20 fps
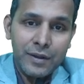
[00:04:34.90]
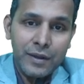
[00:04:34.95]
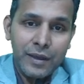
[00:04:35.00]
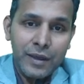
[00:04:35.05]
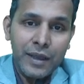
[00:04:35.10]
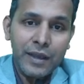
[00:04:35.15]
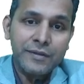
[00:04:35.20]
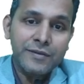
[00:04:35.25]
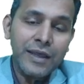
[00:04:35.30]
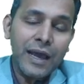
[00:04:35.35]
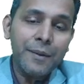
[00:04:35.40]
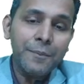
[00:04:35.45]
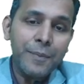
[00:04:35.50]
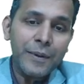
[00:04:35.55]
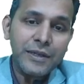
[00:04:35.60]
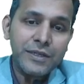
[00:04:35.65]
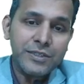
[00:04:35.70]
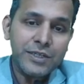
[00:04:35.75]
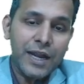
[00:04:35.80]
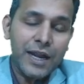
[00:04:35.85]

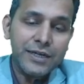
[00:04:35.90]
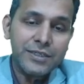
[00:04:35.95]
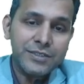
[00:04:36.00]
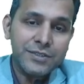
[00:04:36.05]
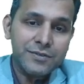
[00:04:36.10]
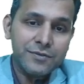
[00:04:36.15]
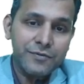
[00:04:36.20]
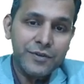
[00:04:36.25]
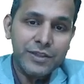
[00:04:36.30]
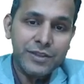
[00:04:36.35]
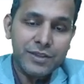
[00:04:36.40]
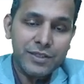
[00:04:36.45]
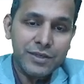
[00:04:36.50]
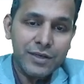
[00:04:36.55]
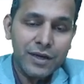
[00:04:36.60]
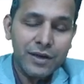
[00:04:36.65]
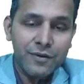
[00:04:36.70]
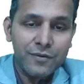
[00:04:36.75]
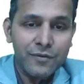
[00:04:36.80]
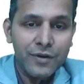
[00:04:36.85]
example starts with
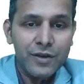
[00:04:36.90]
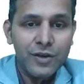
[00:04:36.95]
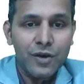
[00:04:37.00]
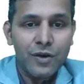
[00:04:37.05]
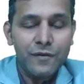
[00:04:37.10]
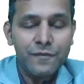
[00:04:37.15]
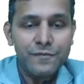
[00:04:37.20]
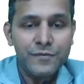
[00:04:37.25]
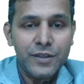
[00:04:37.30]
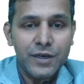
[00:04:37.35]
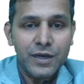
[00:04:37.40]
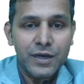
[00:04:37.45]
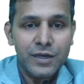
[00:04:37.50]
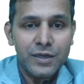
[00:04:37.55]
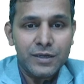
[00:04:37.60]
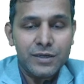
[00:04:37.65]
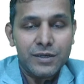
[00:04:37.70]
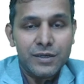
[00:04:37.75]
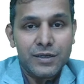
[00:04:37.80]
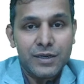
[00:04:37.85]
one of
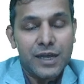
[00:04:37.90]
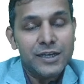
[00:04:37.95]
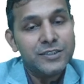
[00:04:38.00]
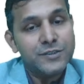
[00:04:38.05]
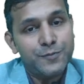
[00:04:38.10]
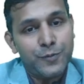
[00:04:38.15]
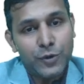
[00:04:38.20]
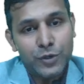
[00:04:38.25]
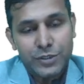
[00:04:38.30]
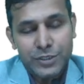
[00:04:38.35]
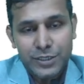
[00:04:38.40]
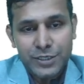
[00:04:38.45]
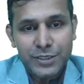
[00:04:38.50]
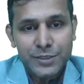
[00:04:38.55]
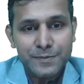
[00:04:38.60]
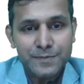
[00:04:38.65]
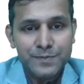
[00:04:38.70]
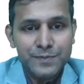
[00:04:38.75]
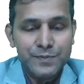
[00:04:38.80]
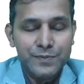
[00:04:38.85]
the transporter.